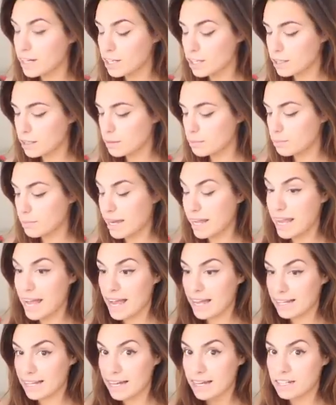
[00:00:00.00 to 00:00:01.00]
curl my
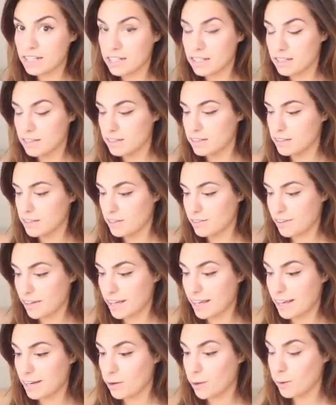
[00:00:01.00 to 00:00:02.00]
eyelashes if I
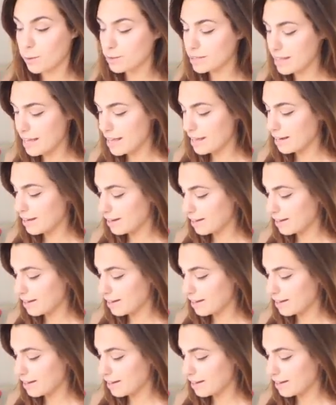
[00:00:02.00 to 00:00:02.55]
can hold it.